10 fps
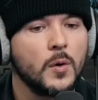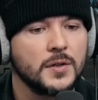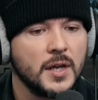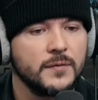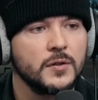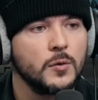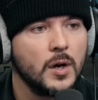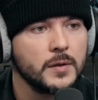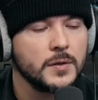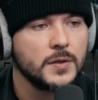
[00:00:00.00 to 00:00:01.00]
to ourselves and to
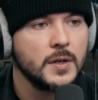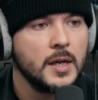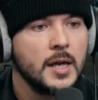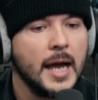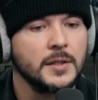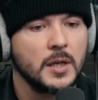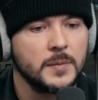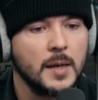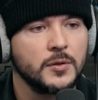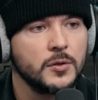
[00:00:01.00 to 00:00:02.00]
others, and
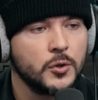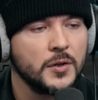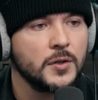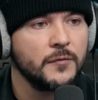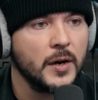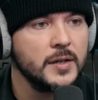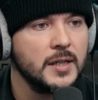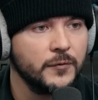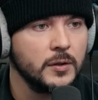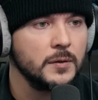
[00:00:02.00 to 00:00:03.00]
sometimes those choices are very
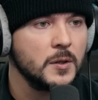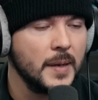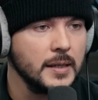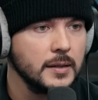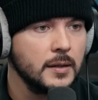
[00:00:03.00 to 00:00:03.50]
difficult to make.